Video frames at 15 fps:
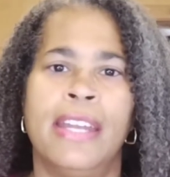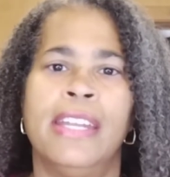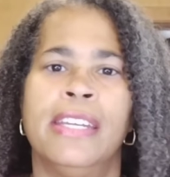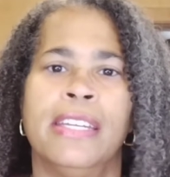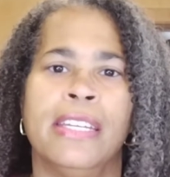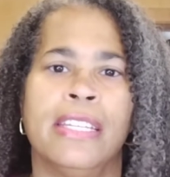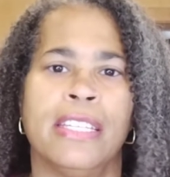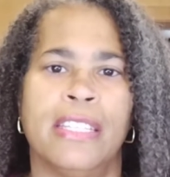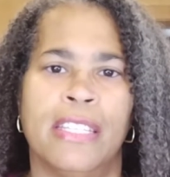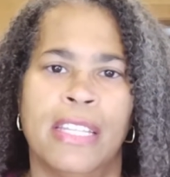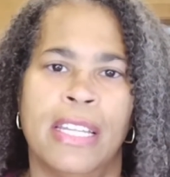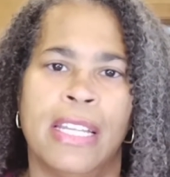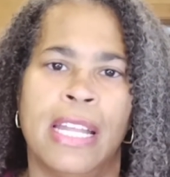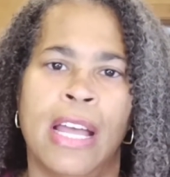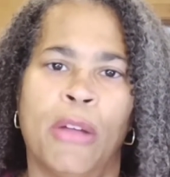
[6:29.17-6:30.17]
And it
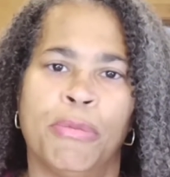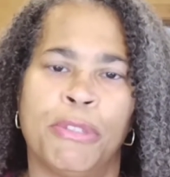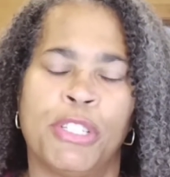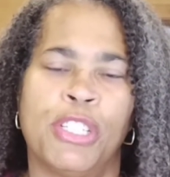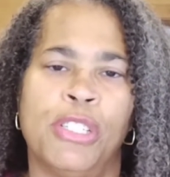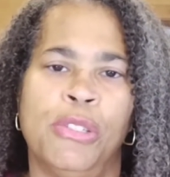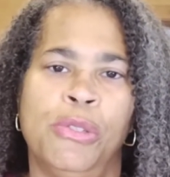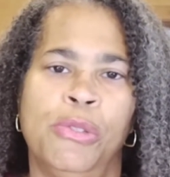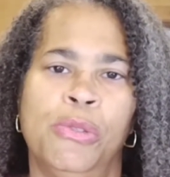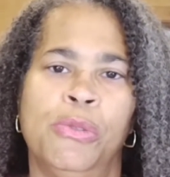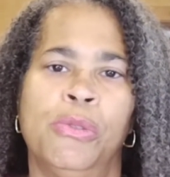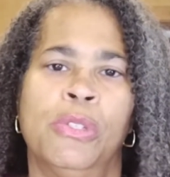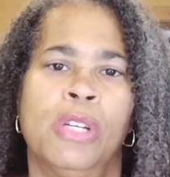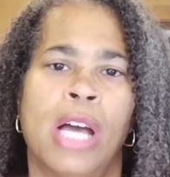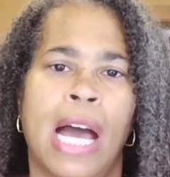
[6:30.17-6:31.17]
helps
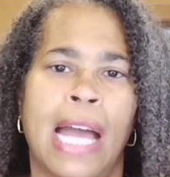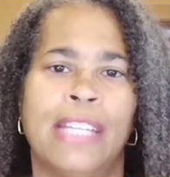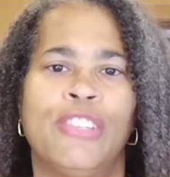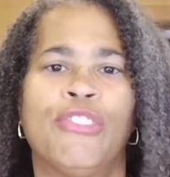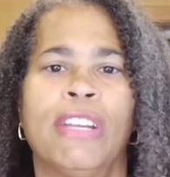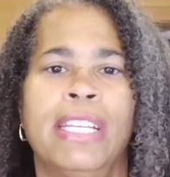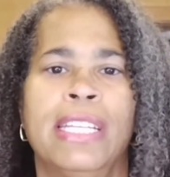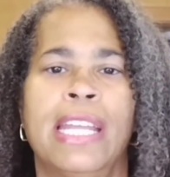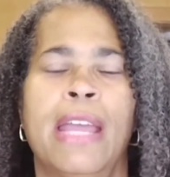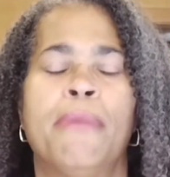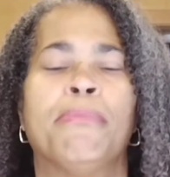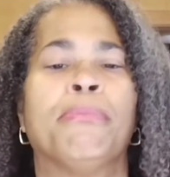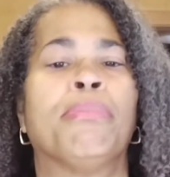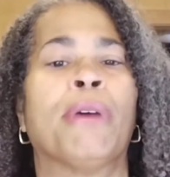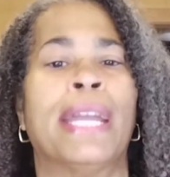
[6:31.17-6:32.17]
to hydrate
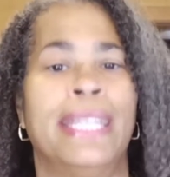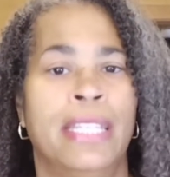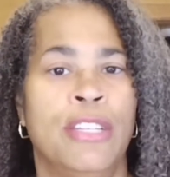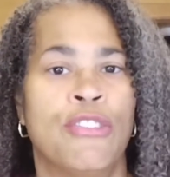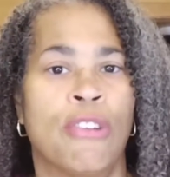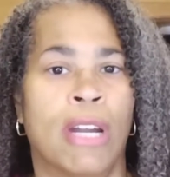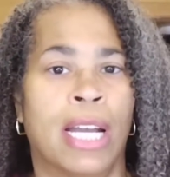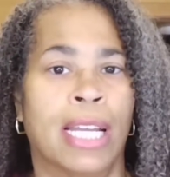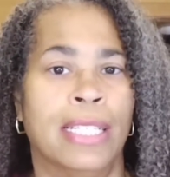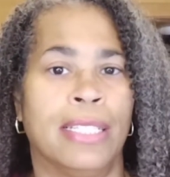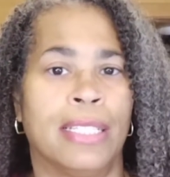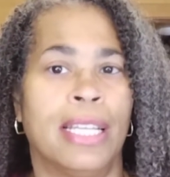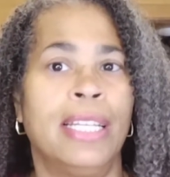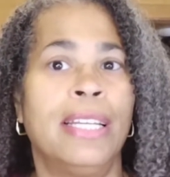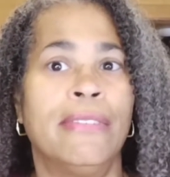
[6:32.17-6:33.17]
and brighten your
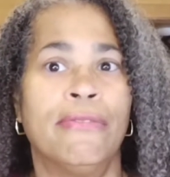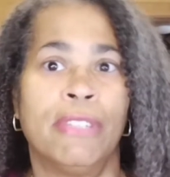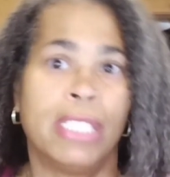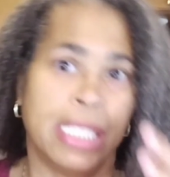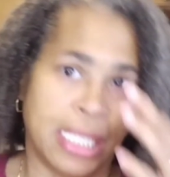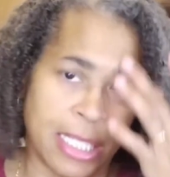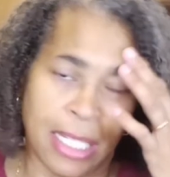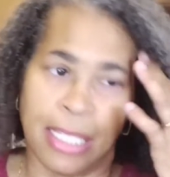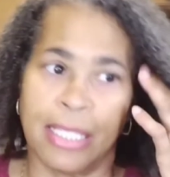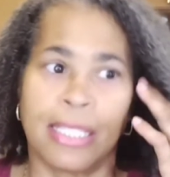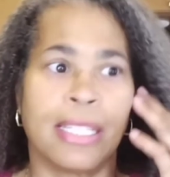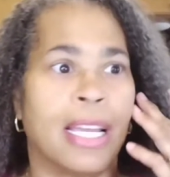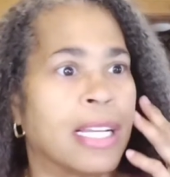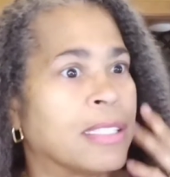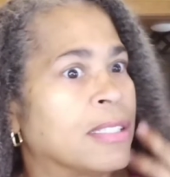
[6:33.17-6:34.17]
eyes. And it really
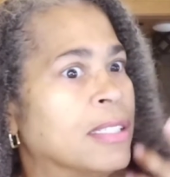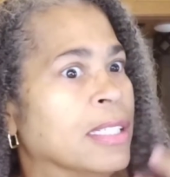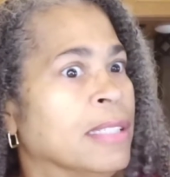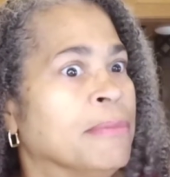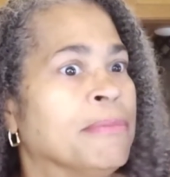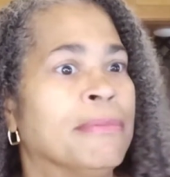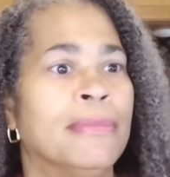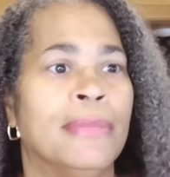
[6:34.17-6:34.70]
does, actually.